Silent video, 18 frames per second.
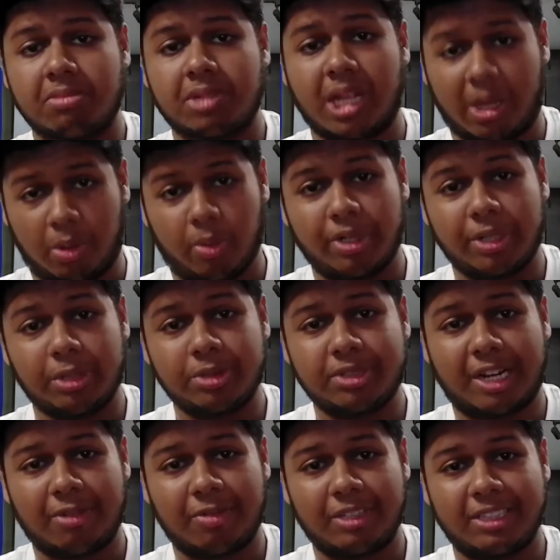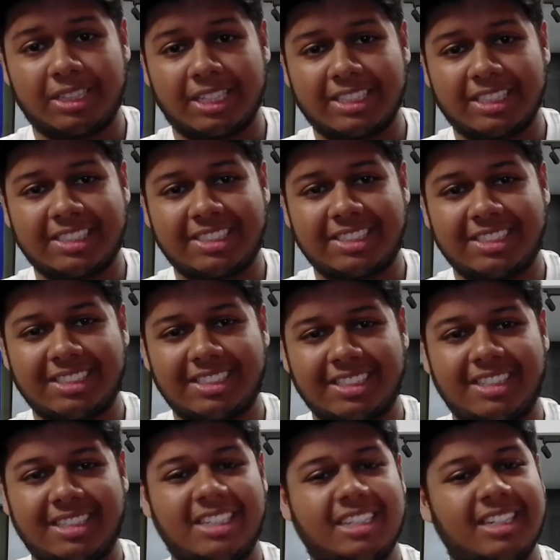I want to start with this.
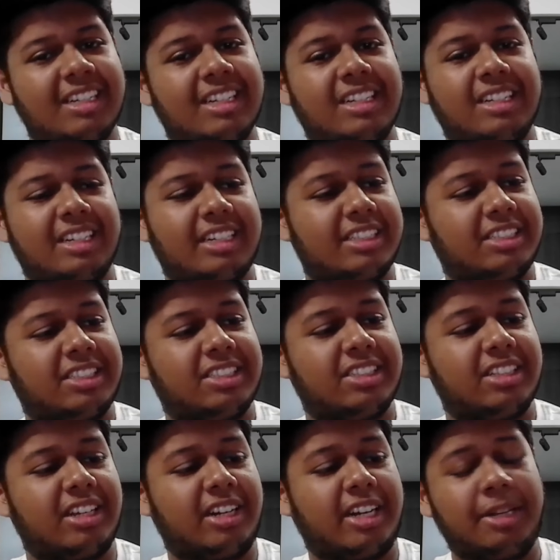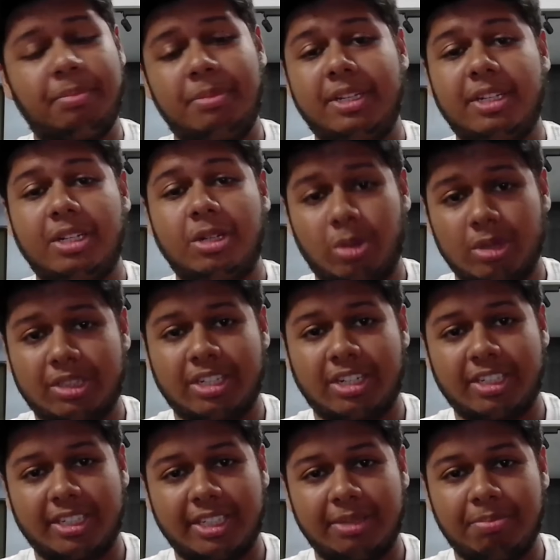It's the Redmi Note
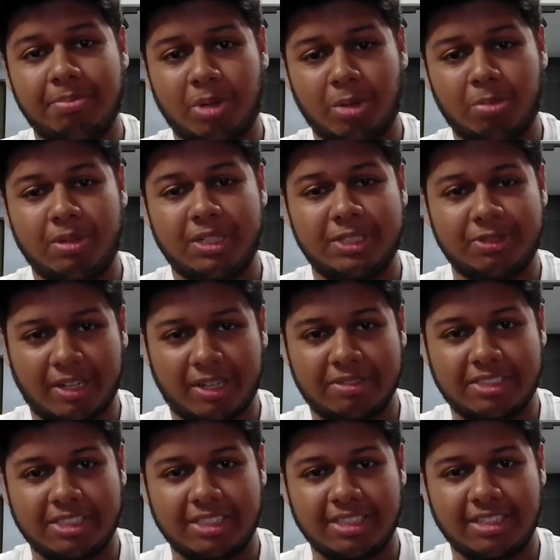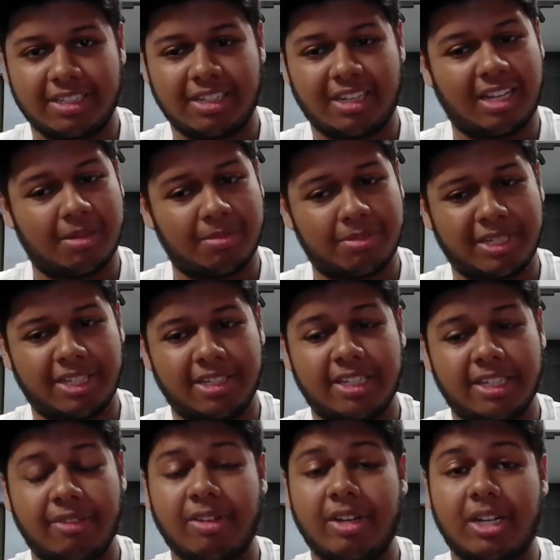13 Pro Plus 5G. I'll be
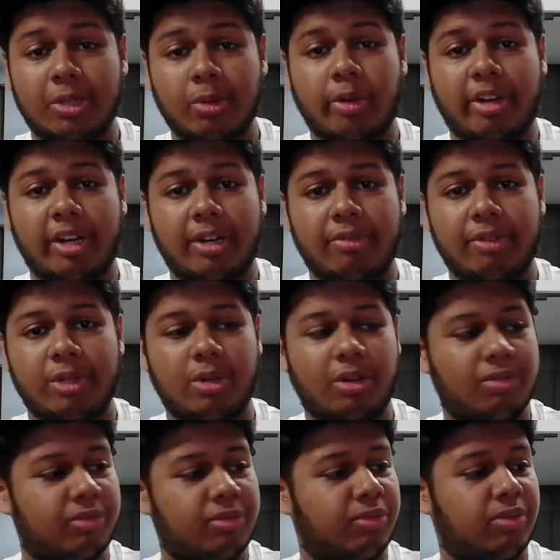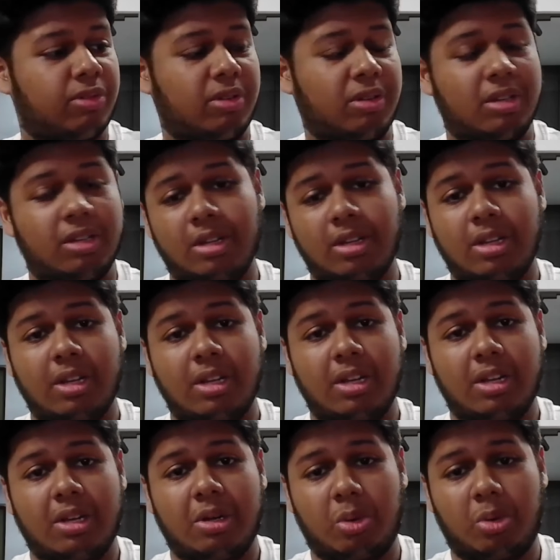giving a quick review of
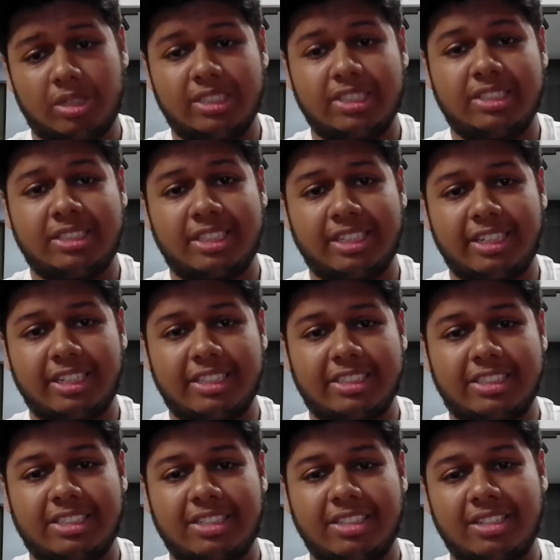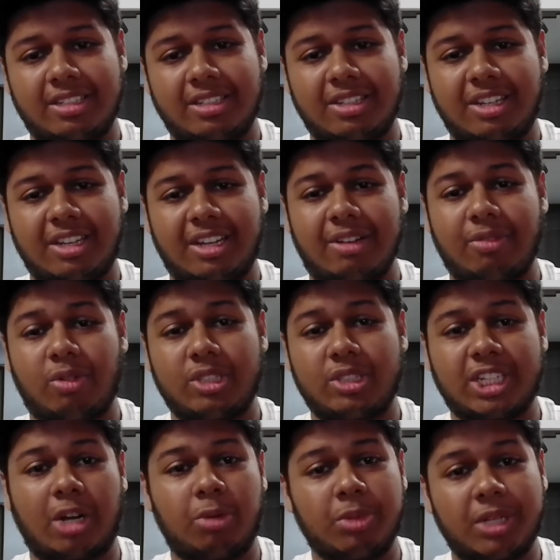what this thing is and what
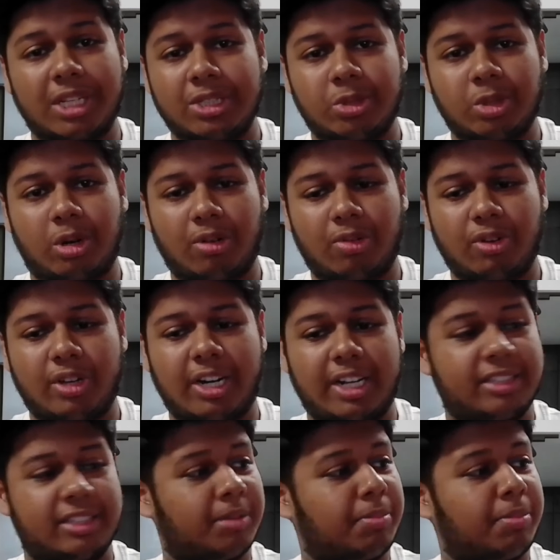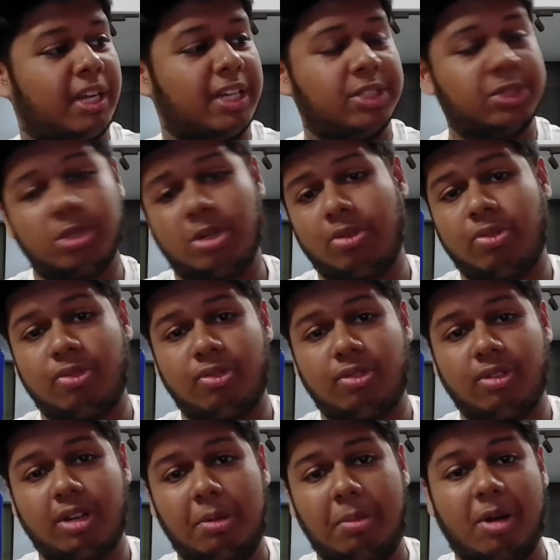Xiaomi has to offer at the price of
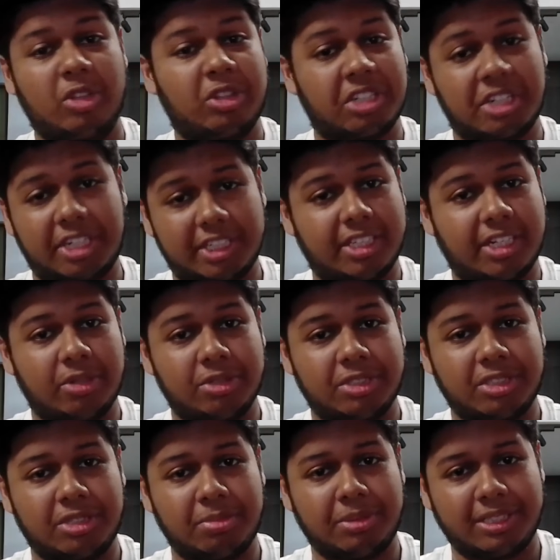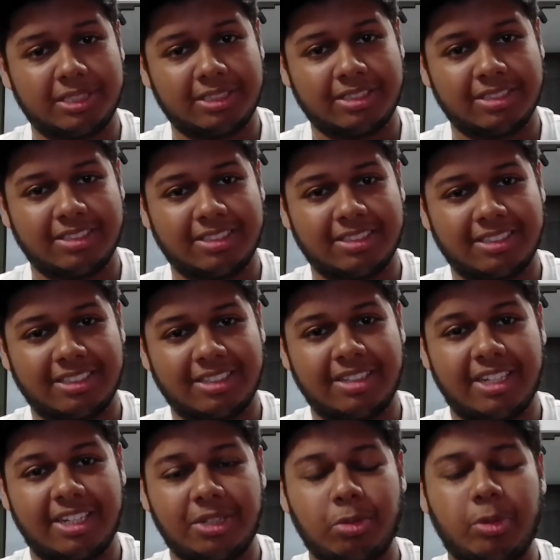about 30,000 rupees
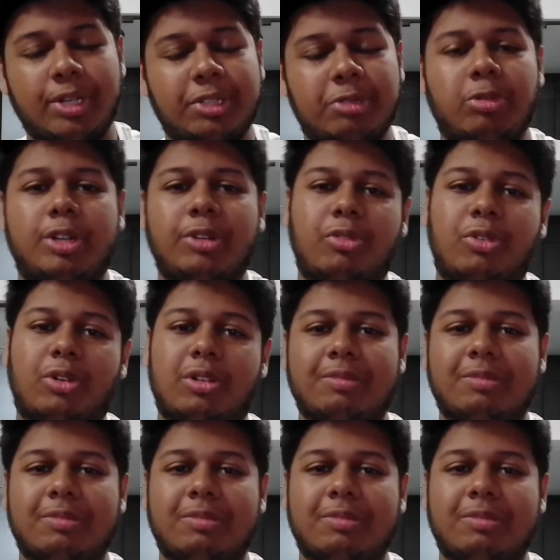in 2024.